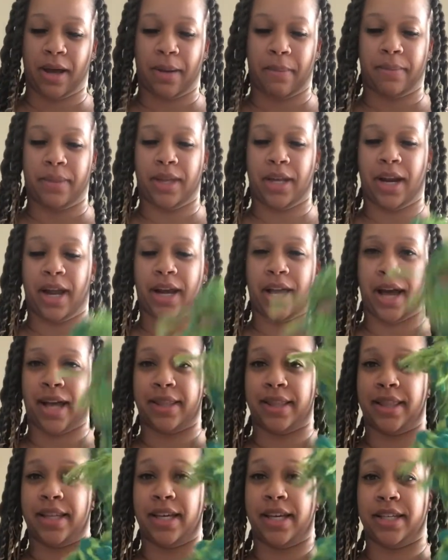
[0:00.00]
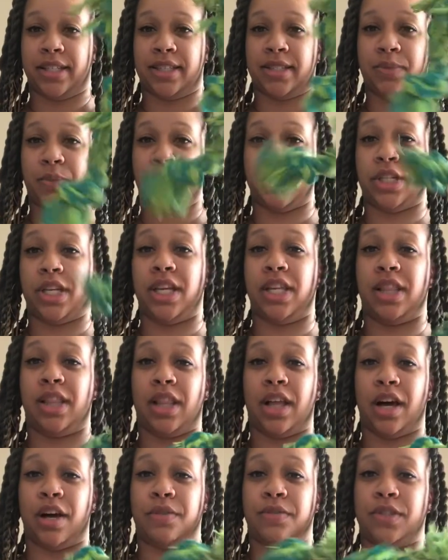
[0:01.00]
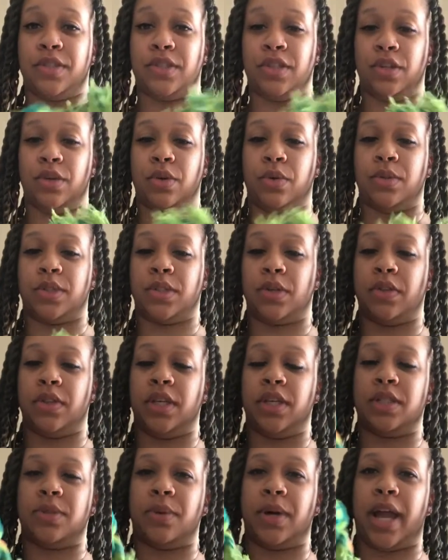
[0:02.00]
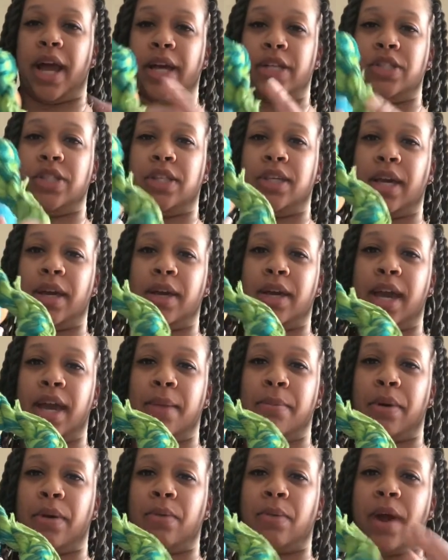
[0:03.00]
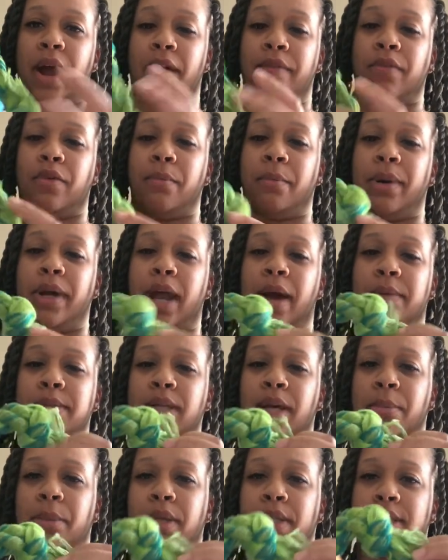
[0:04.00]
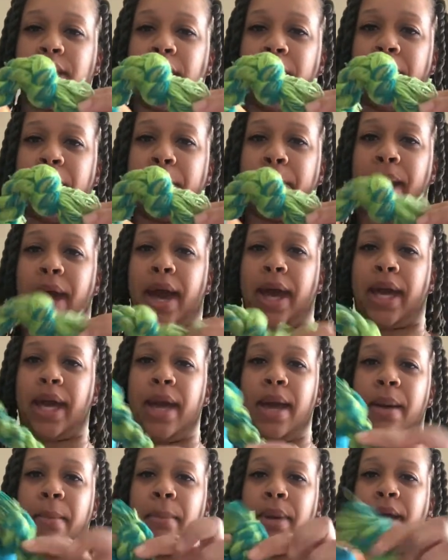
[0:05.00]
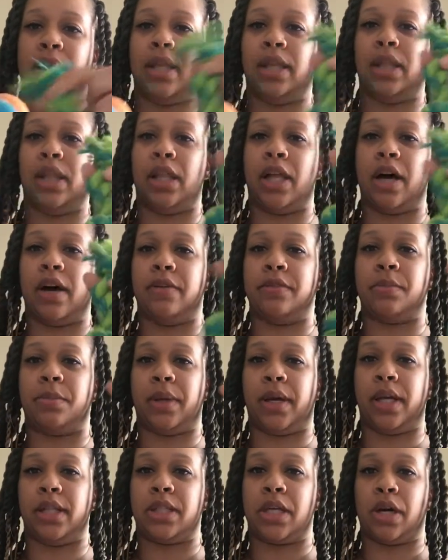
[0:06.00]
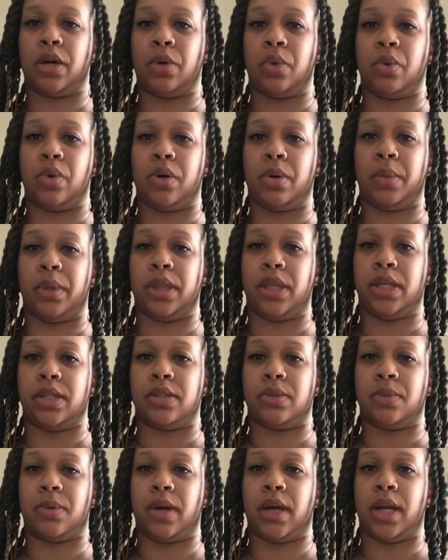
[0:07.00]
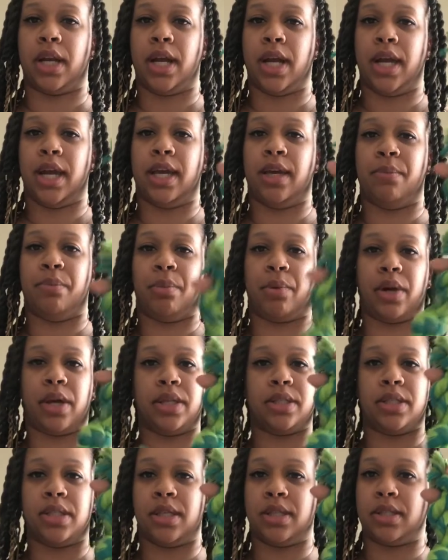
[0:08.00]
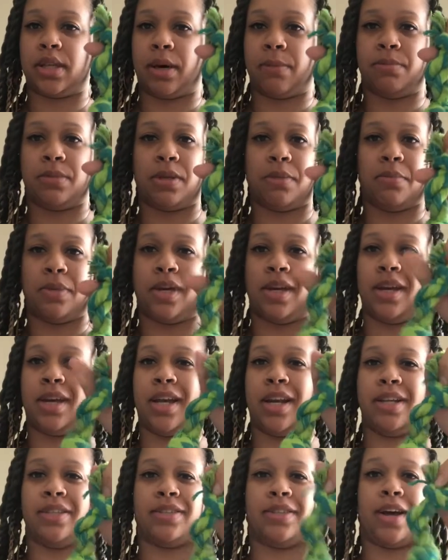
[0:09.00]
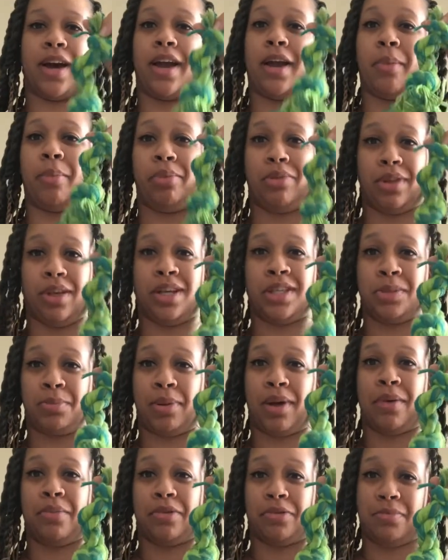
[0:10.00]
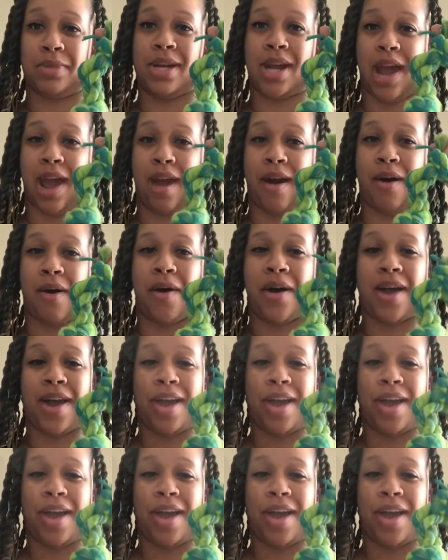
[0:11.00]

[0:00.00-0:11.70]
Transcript: Then I got this, which he loves too. So this one actually came unraveled, but I was able to tie it back. But he loves playing tug of war with this one. He brings this up to me and is like, please play with me now.